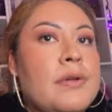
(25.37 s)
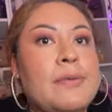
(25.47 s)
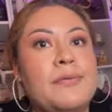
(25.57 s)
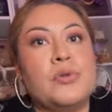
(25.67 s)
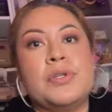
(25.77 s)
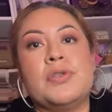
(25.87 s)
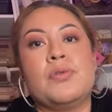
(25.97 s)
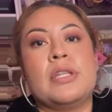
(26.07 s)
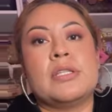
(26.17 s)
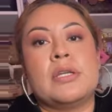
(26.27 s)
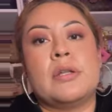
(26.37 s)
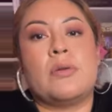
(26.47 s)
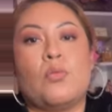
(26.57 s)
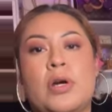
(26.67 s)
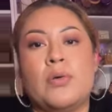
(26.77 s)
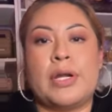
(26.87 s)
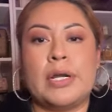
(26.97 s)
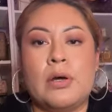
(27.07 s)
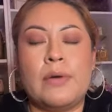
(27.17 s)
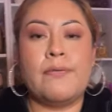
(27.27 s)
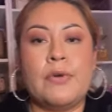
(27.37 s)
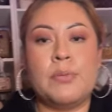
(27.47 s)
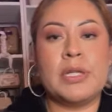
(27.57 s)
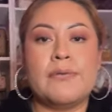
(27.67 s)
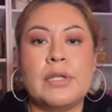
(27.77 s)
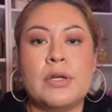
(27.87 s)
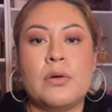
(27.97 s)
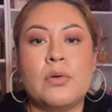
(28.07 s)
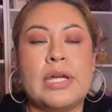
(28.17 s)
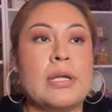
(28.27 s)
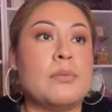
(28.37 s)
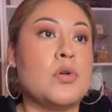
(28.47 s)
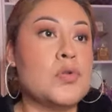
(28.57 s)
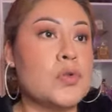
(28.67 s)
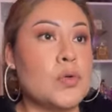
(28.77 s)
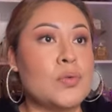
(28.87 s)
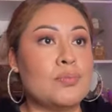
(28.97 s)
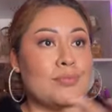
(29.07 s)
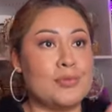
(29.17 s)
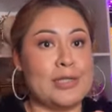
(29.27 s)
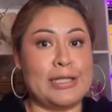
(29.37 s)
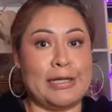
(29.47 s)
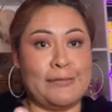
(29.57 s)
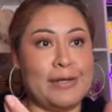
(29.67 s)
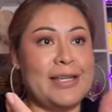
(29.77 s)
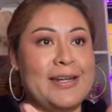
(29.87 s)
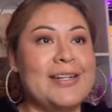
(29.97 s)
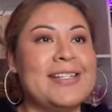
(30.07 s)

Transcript: I'm doing two things in one right now. I'm filming a video and I'm also doing a live right here.